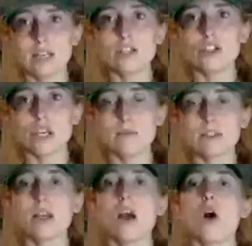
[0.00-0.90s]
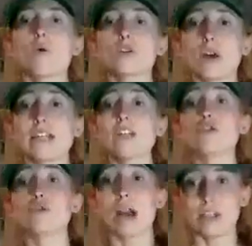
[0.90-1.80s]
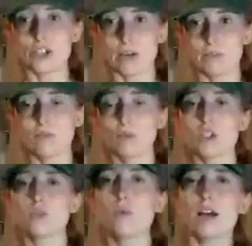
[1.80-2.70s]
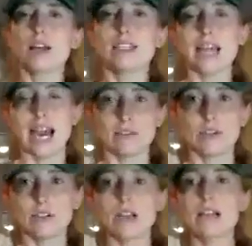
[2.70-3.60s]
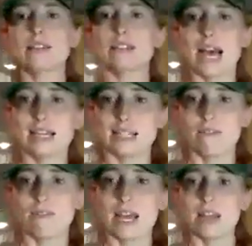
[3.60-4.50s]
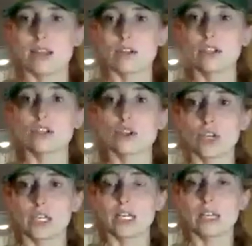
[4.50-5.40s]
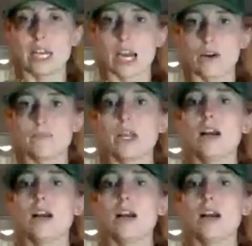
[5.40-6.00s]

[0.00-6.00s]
the chips. We're trying to dry the chips, which is what a dehydrator does, is it has that fan in there and it's circulating the air.